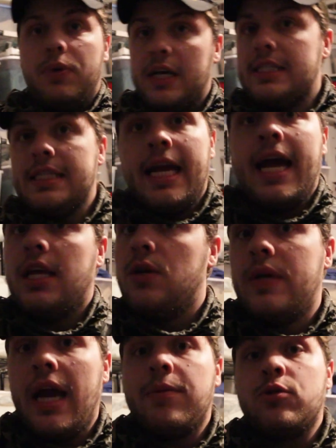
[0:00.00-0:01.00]
piss in that, you
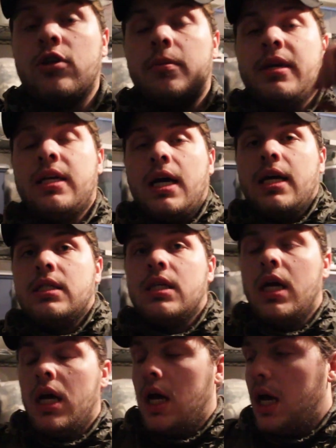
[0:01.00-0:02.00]
capture it, because
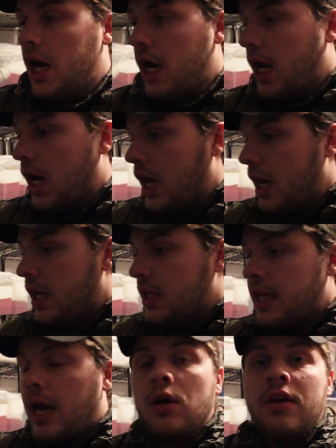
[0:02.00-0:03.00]

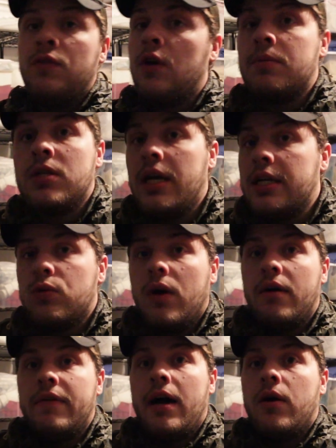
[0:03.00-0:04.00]
that'll give you up to like
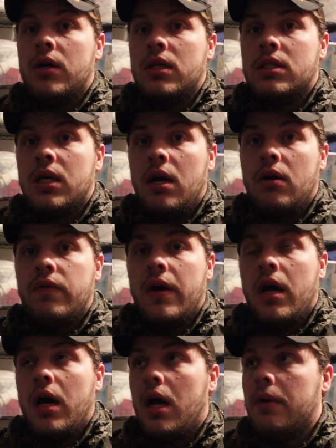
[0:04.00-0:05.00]
12 hours of
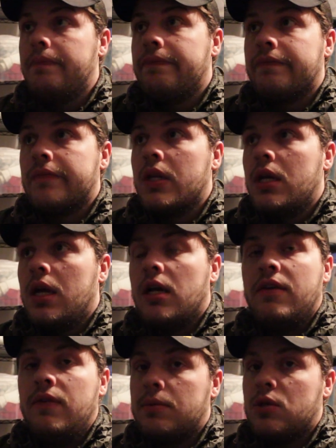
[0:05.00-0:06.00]
I'll
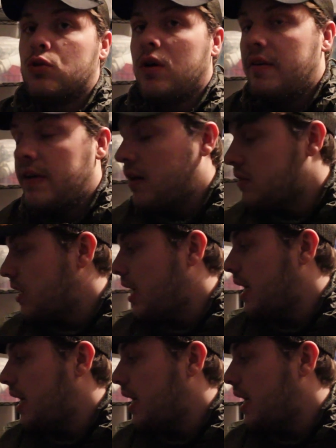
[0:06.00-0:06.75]
give you up to 12 hours of